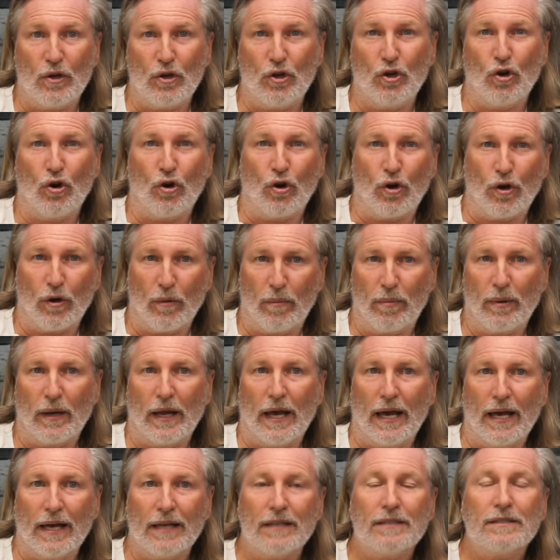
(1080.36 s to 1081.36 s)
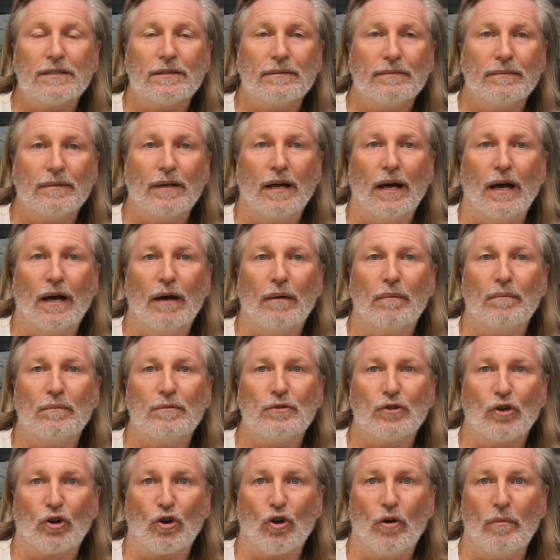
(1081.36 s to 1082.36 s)
younger players
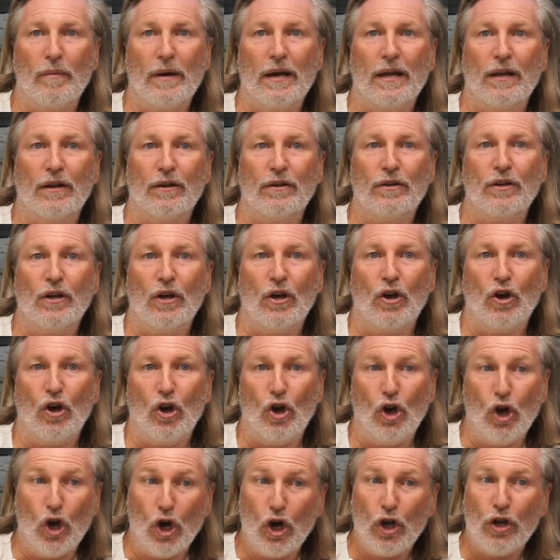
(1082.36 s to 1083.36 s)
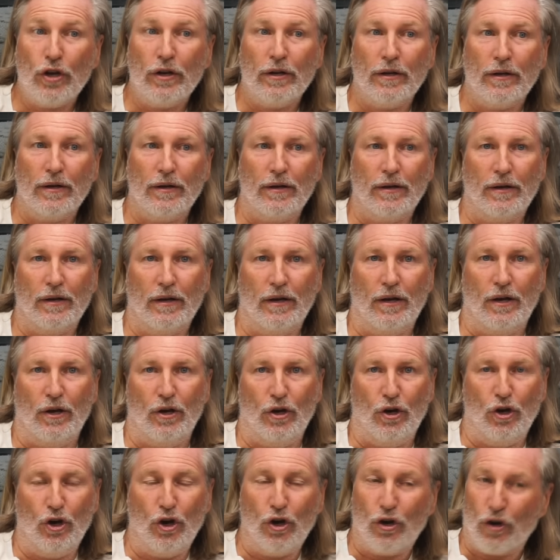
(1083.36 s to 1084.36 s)
to come in and
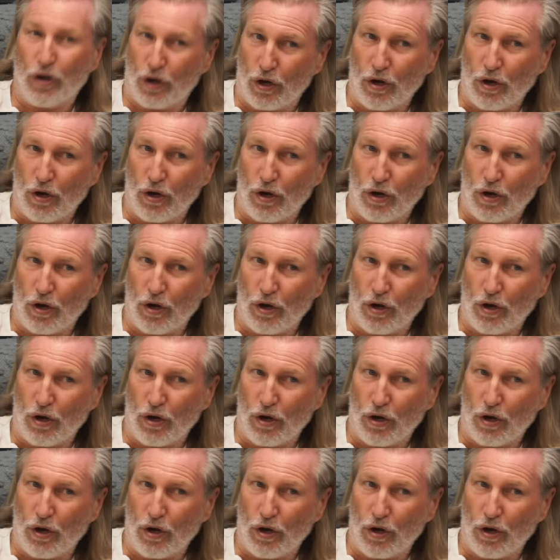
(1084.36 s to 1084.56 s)
earn a